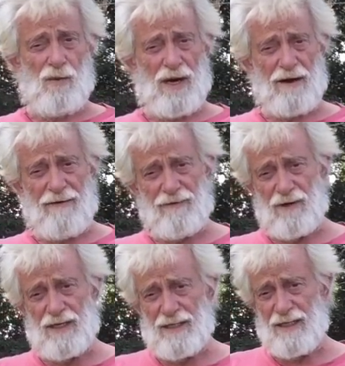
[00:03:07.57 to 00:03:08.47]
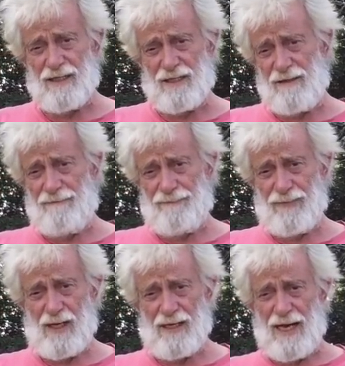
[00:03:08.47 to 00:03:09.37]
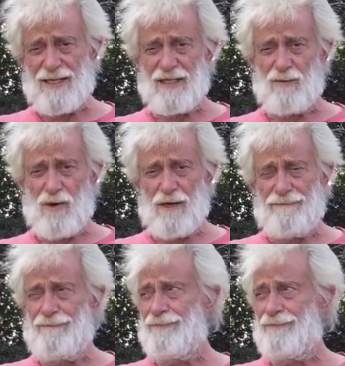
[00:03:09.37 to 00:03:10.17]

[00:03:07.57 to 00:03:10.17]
wherever it is nice and warm.